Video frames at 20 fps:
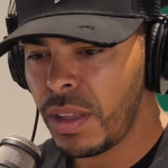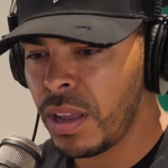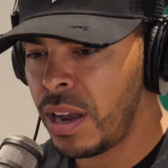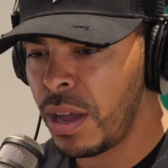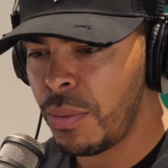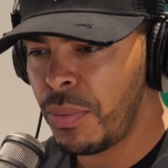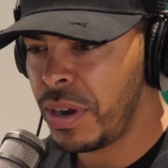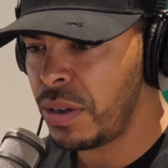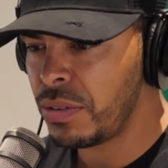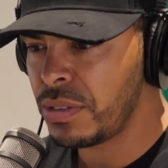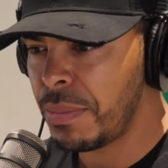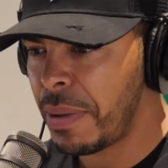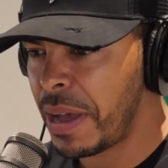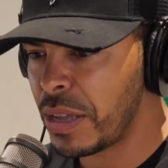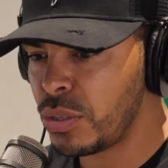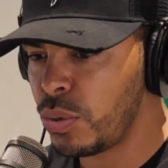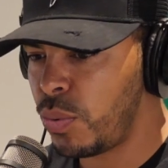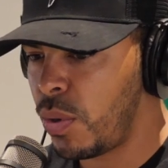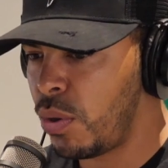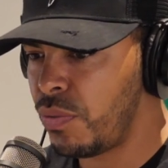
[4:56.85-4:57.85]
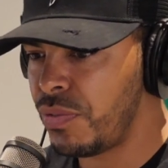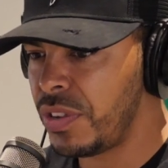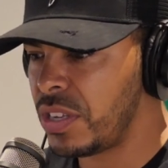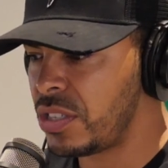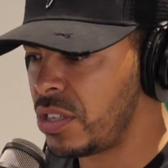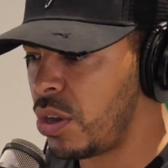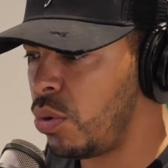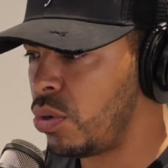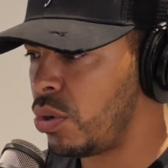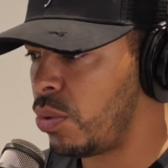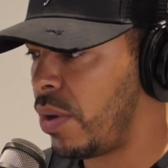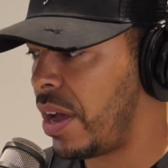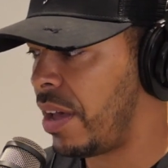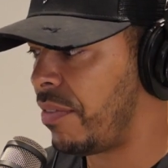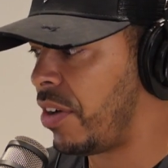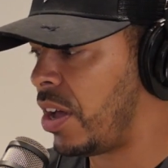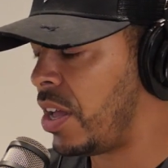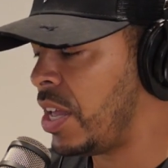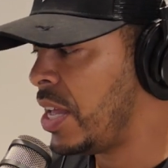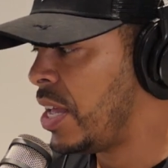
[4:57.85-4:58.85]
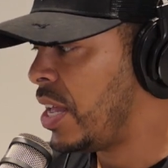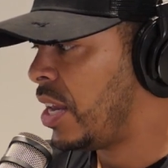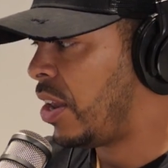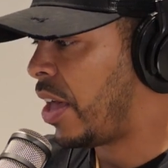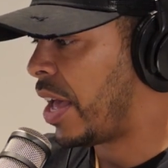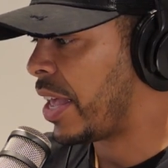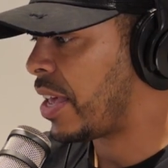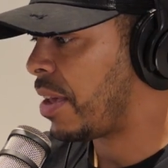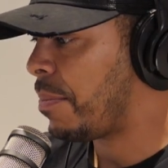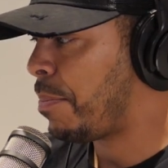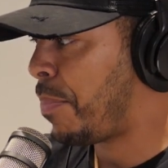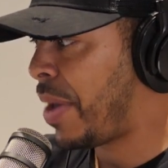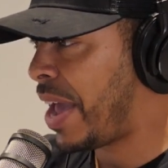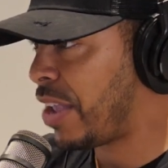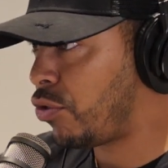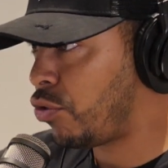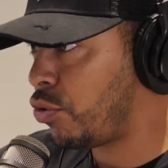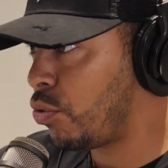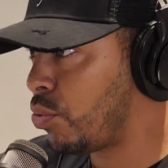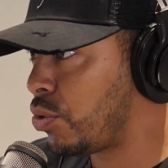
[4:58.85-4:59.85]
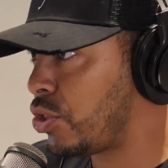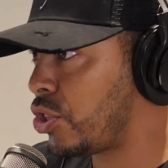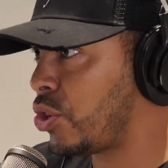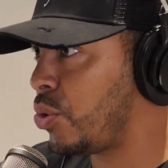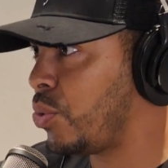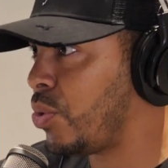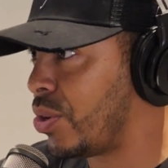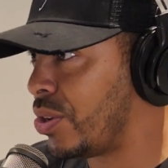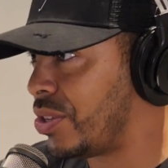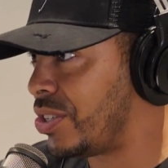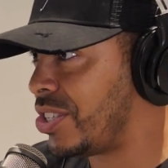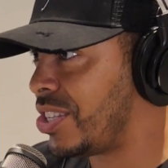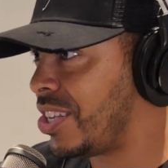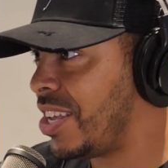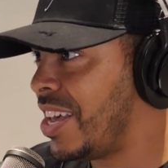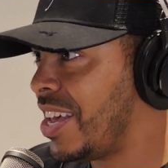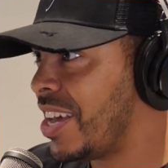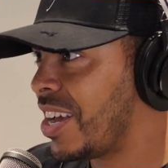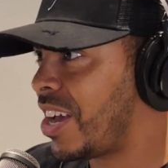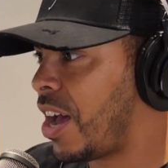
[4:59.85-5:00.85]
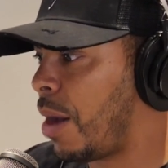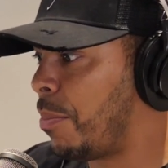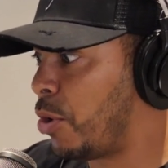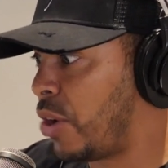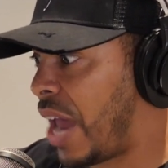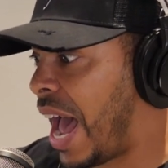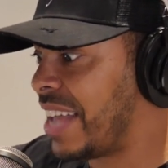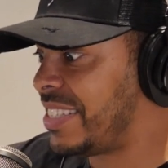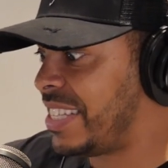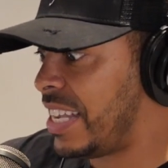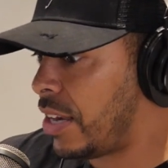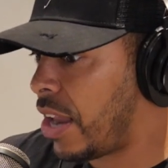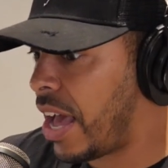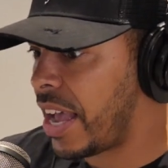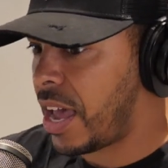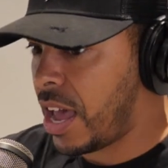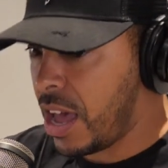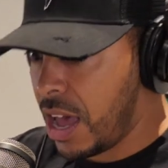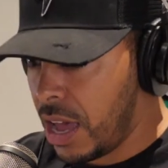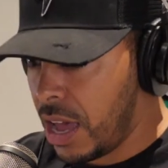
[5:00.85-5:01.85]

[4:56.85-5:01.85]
like when I was about 12 years old or whatever, like petrol scooters come on, as in like